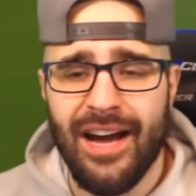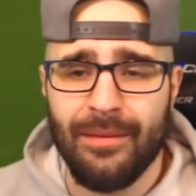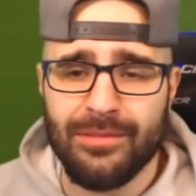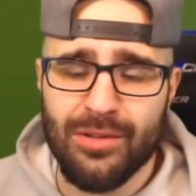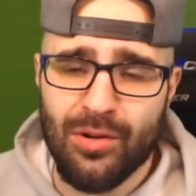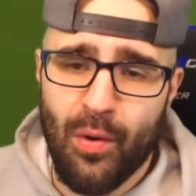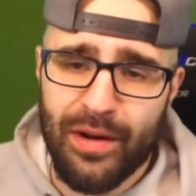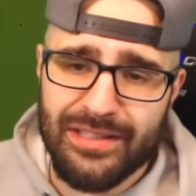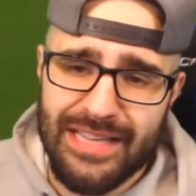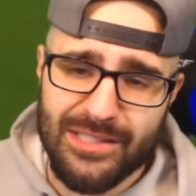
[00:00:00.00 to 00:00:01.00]
Um, so
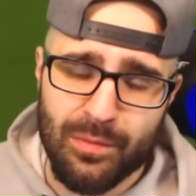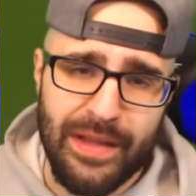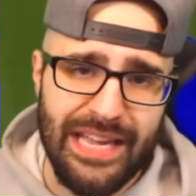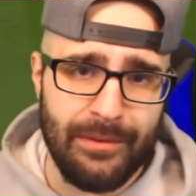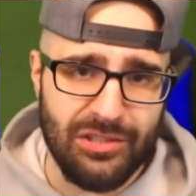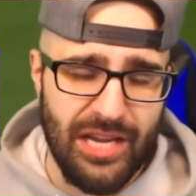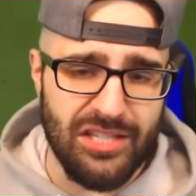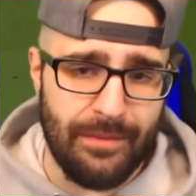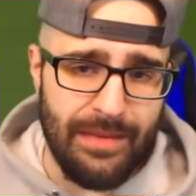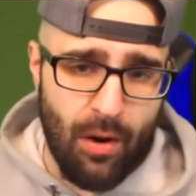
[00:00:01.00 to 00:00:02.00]
going into next week, and I'm going to
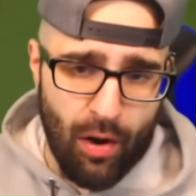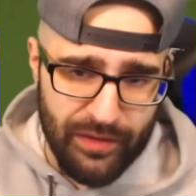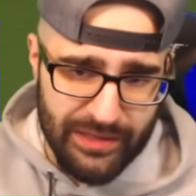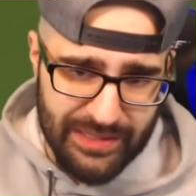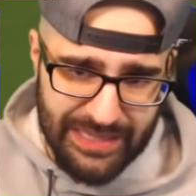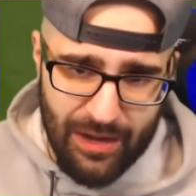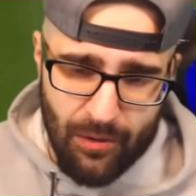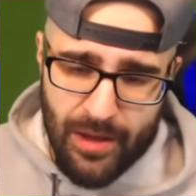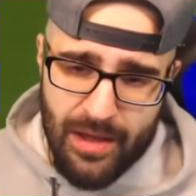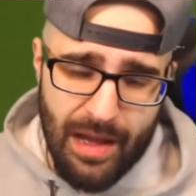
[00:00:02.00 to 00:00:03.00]
change it up. Now, on this
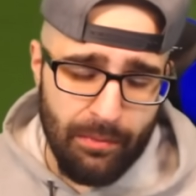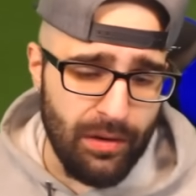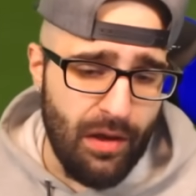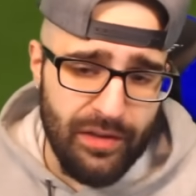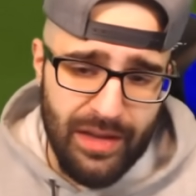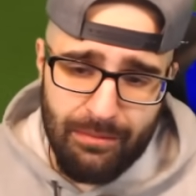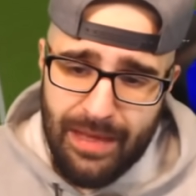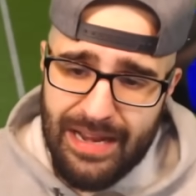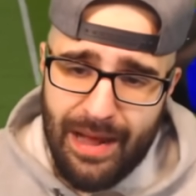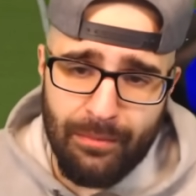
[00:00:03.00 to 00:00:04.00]
account, I'm loving it, man.